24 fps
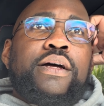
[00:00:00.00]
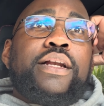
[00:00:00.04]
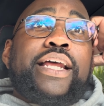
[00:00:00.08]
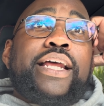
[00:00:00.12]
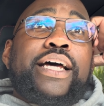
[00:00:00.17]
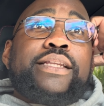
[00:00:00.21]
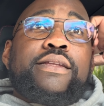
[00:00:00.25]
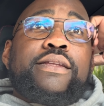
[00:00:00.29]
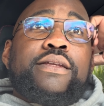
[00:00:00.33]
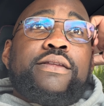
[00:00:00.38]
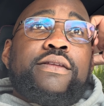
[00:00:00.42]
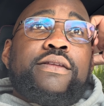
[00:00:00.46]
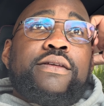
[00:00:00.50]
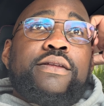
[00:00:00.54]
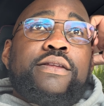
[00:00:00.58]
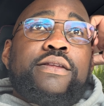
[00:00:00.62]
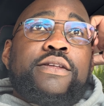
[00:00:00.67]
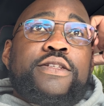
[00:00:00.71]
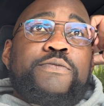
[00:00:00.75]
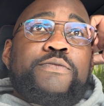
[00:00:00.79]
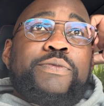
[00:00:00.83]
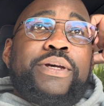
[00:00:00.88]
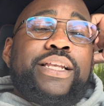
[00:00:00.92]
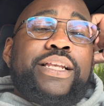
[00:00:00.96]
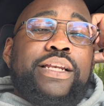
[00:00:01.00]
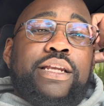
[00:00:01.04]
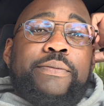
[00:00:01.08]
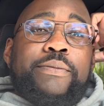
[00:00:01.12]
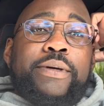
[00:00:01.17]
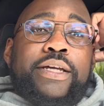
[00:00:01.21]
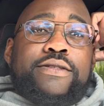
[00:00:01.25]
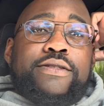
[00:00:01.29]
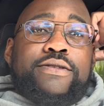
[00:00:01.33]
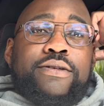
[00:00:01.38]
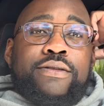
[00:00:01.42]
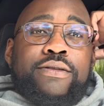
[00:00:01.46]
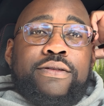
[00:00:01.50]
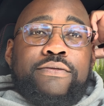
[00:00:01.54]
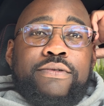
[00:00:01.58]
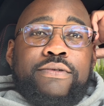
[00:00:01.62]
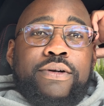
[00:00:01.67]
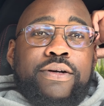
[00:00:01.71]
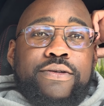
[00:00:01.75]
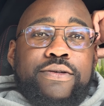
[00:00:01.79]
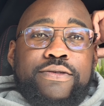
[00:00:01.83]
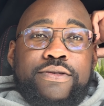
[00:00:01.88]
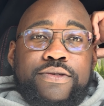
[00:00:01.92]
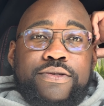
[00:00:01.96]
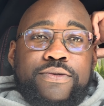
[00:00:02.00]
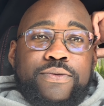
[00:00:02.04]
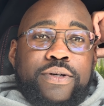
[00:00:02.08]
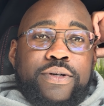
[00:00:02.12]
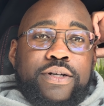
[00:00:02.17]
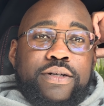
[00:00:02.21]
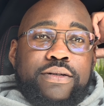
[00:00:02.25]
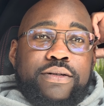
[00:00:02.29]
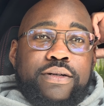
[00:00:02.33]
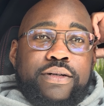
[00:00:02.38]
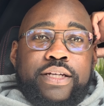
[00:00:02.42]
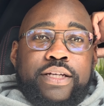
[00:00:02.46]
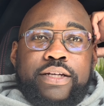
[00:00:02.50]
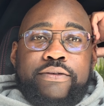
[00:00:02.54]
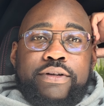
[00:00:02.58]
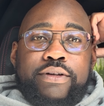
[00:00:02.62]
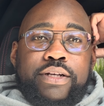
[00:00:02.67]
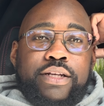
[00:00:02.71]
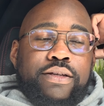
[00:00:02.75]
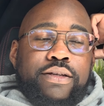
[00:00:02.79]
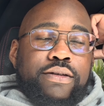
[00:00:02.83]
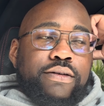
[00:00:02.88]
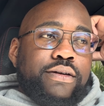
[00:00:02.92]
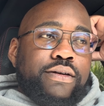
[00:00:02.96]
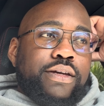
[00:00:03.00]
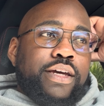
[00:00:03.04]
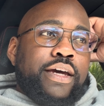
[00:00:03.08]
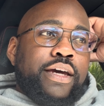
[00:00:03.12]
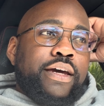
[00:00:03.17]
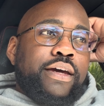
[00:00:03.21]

like the speed limits on the roads as well here in the